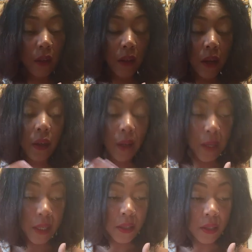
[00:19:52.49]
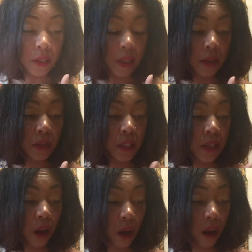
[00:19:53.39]
cutting certain energies
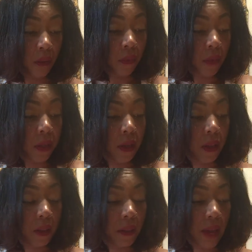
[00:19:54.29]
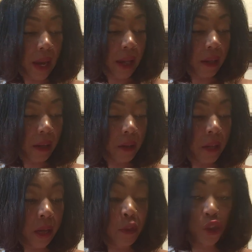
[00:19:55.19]
off that
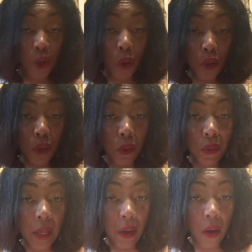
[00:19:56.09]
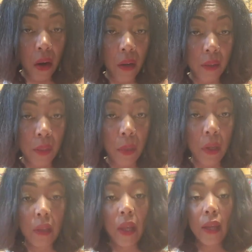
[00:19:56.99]
have shown you who they are,
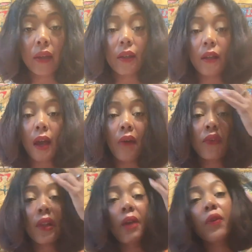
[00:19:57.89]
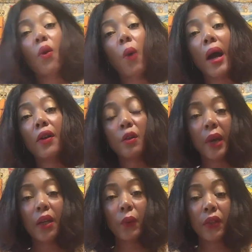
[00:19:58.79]
Libra. Like I feel like for a while you
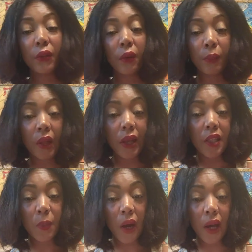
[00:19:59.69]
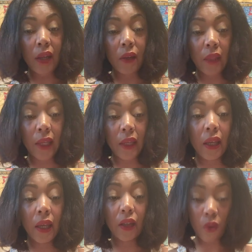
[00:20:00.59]
might have went through a blind spot of like
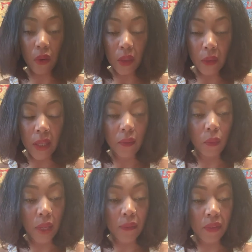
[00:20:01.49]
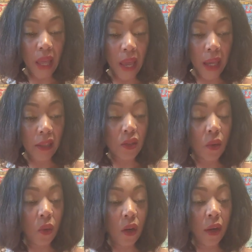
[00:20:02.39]
ignoring red flags
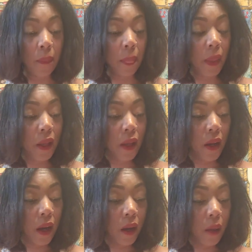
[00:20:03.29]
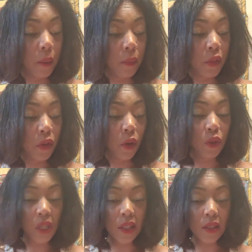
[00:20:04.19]
or You know,
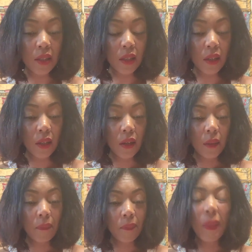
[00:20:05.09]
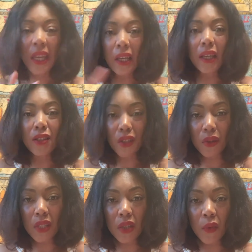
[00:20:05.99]
just making
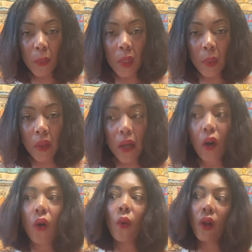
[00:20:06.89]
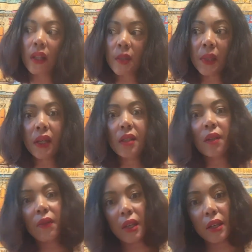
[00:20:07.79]
excuses for people like, oh, well, it's because
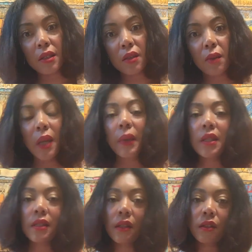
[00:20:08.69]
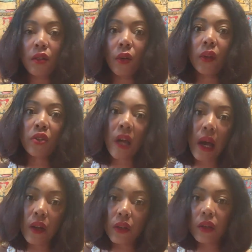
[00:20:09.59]
of this, or maybe it's their, you know, their
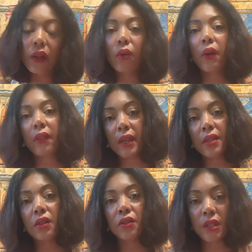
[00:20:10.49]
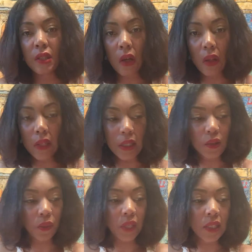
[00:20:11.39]
childhood or this, or just all these
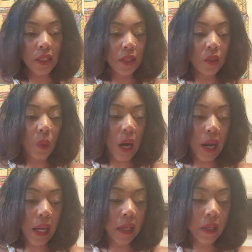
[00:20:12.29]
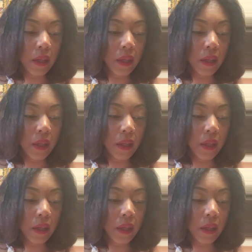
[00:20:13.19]
reasons why,